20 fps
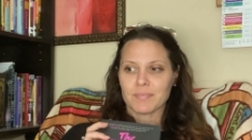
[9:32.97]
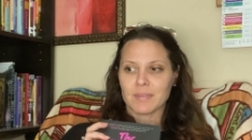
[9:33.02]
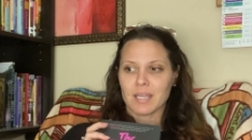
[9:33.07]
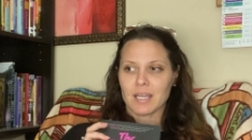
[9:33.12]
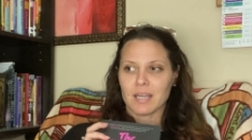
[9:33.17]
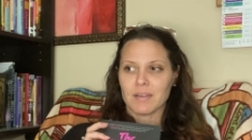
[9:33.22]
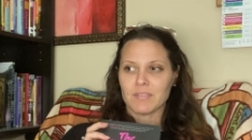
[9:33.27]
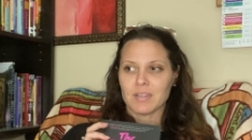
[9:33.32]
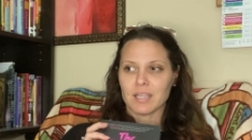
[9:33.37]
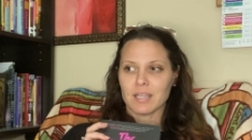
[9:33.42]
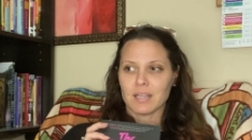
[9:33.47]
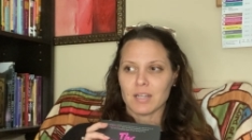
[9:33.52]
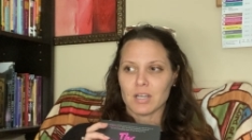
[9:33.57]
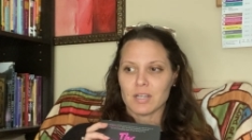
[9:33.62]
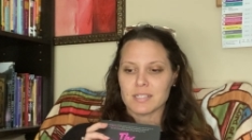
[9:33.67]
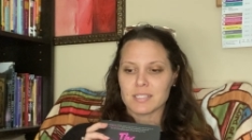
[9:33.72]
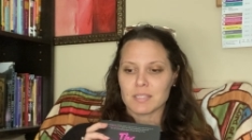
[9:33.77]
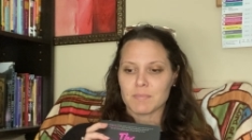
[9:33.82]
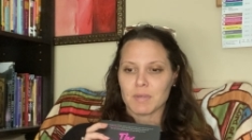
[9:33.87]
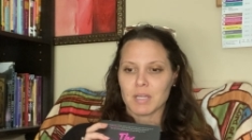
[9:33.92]
having an
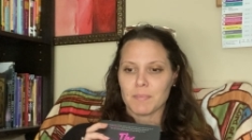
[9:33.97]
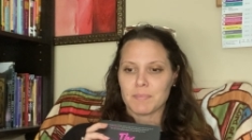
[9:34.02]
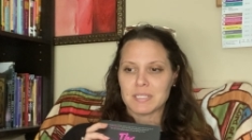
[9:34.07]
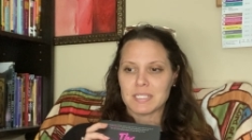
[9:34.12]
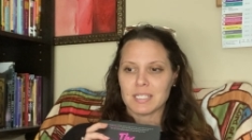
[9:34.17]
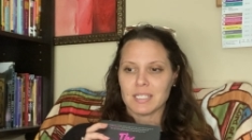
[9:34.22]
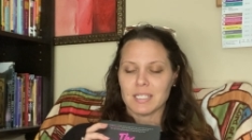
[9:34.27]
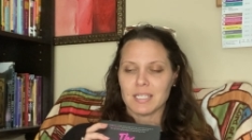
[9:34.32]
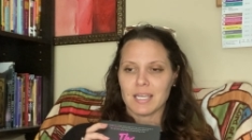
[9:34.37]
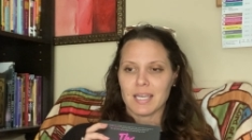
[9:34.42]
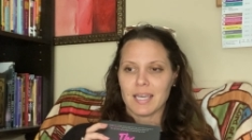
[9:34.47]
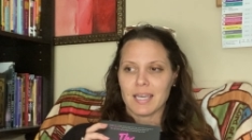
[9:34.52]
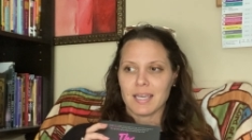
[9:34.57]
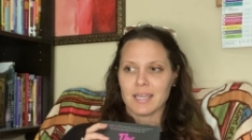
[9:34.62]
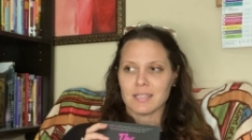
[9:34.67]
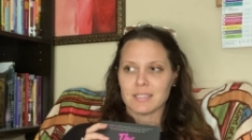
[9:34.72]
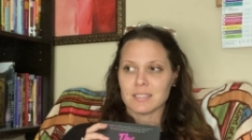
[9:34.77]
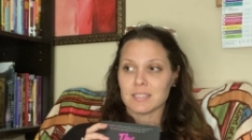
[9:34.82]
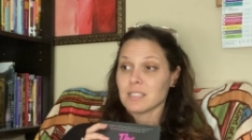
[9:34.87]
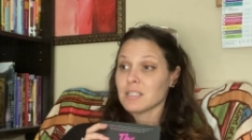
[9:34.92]
awesome cup of tea
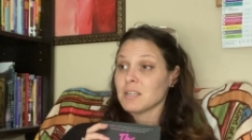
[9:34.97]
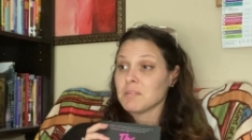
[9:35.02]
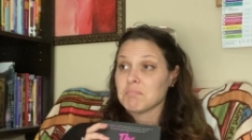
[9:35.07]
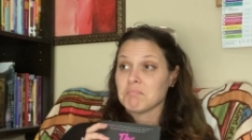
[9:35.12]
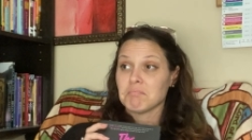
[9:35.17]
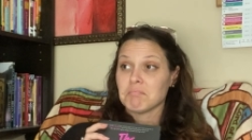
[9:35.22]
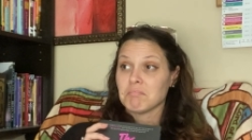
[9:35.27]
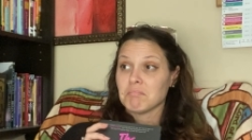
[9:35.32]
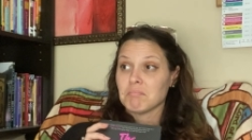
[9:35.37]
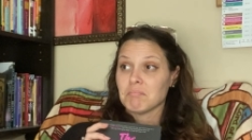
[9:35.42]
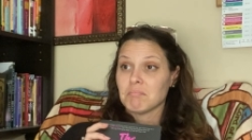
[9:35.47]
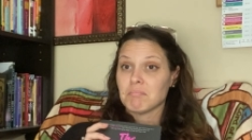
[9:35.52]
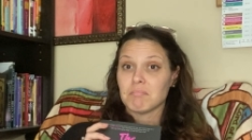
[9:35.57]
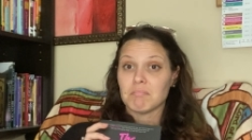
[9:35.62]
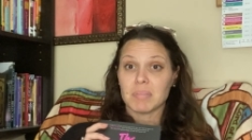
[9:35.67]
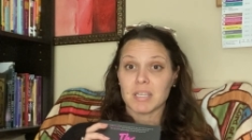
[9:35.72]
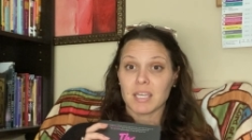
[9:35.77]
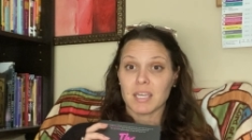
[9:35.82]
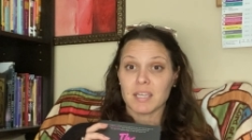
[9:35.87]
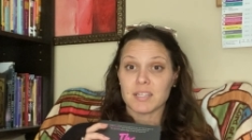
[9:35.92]
and
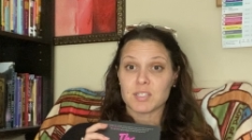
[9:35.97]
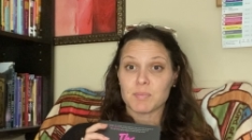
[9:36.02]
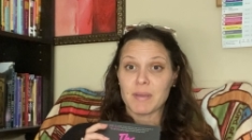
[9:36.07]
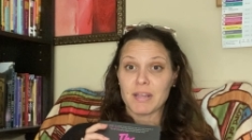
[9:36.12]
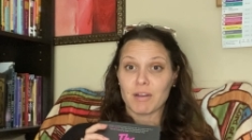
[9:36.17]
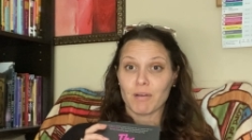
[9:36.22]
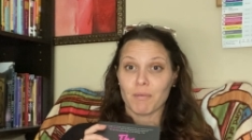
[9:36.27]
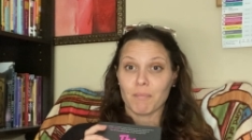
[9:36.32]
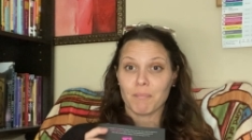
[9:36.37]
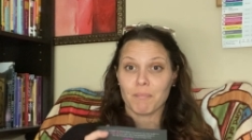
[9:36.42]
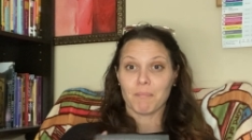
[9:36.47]
picking a tomato.